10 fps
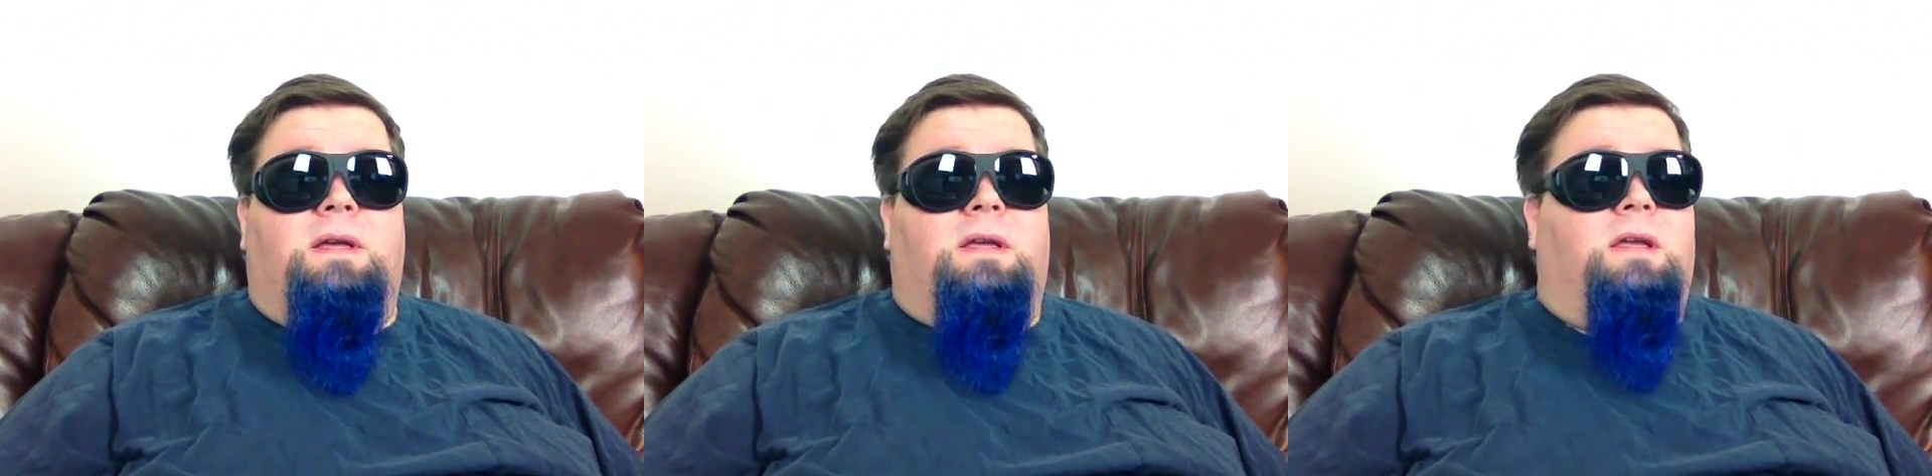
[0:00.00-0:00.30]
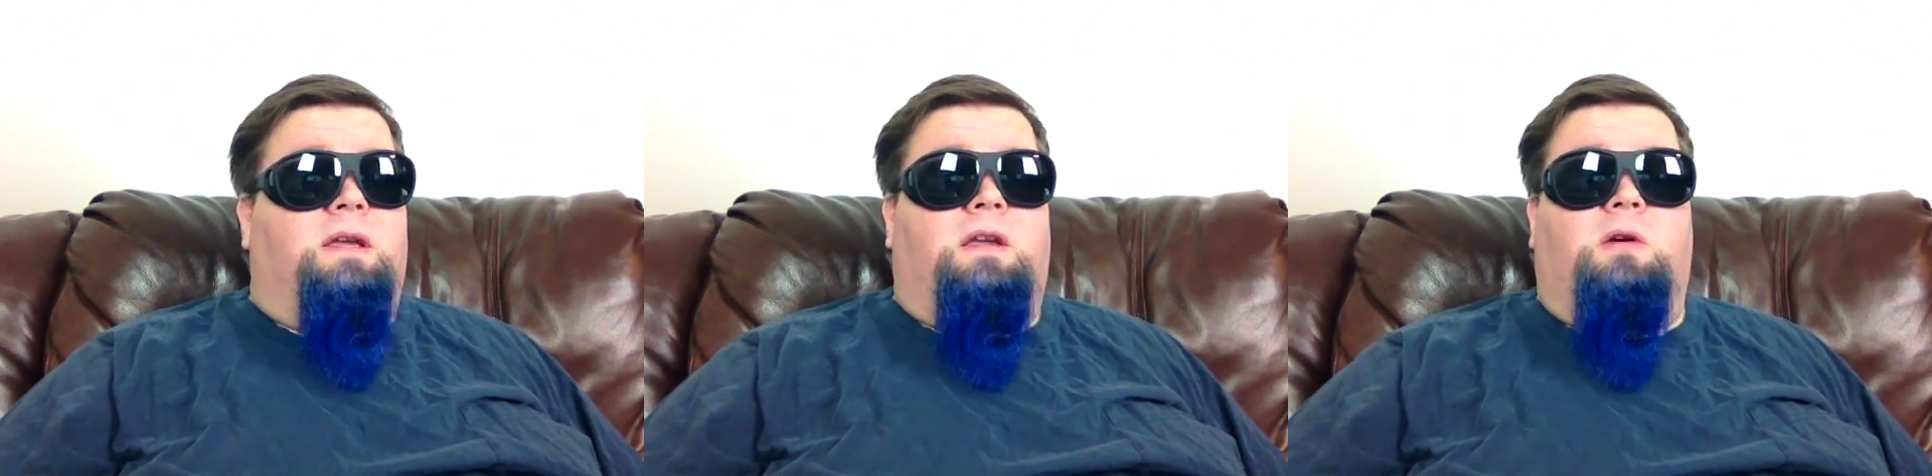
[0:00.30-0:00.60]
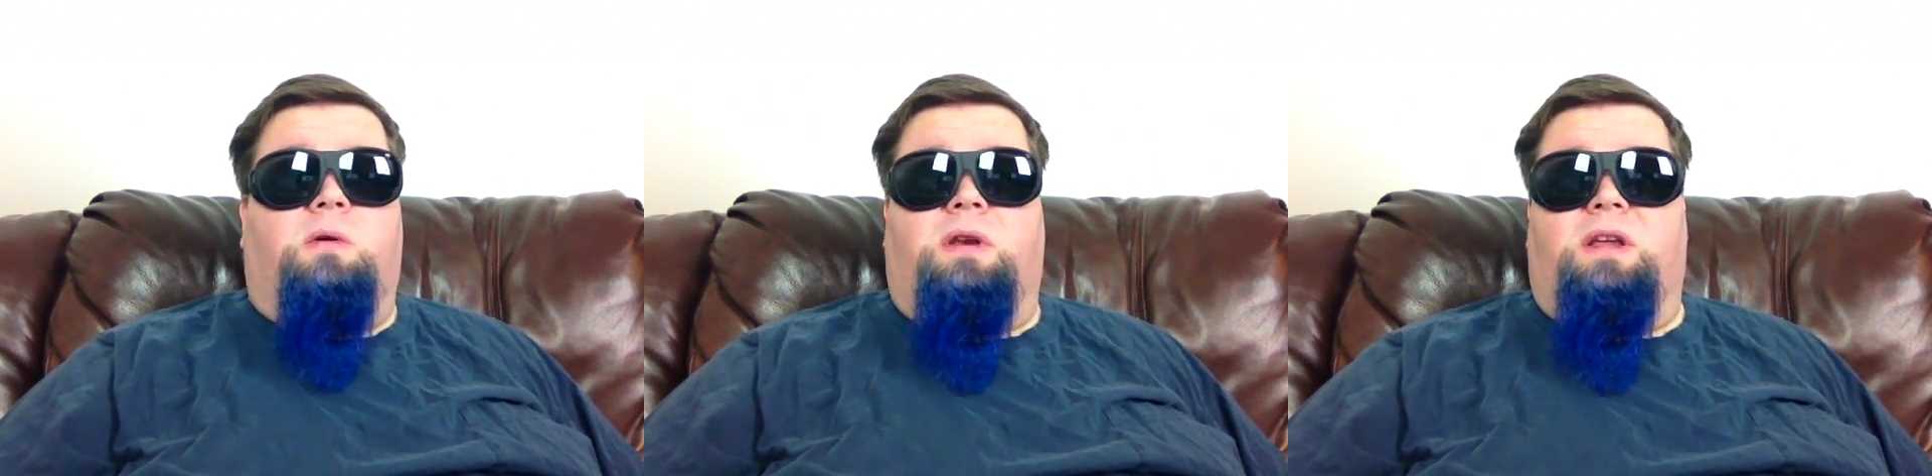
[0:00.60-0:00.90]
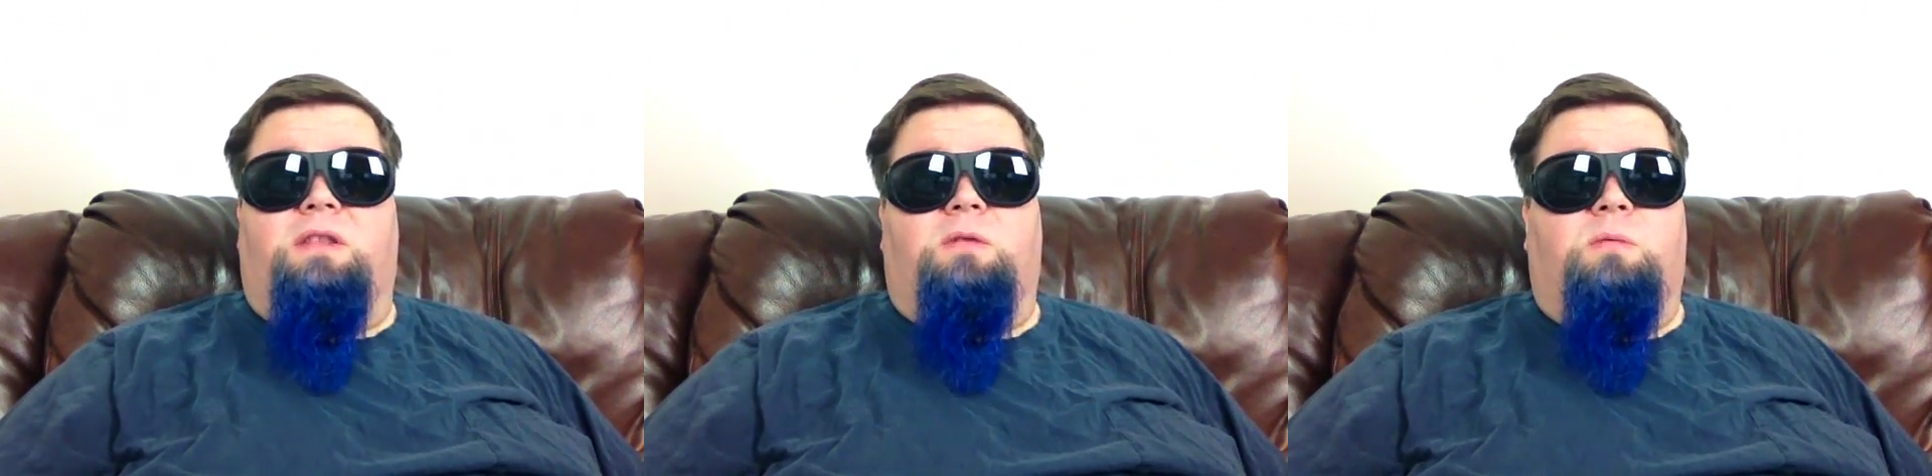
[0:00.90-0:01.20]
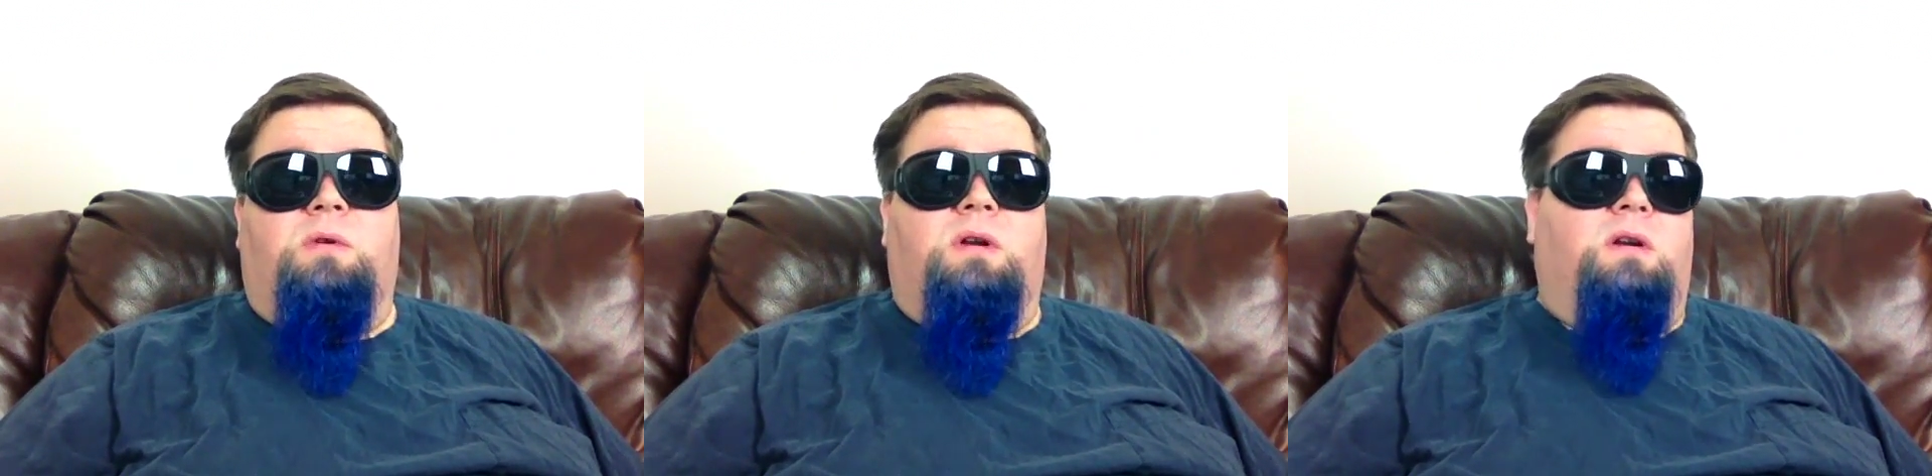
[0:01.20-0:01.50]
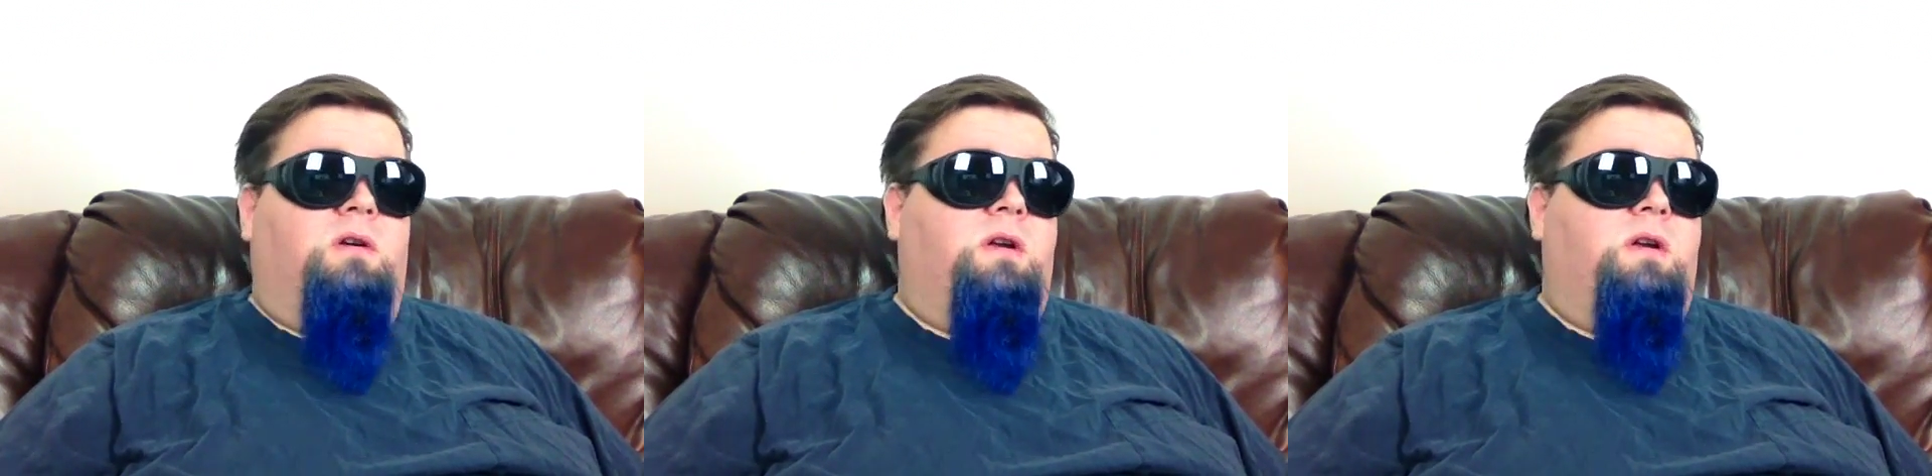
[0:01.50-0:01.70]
can go in either one,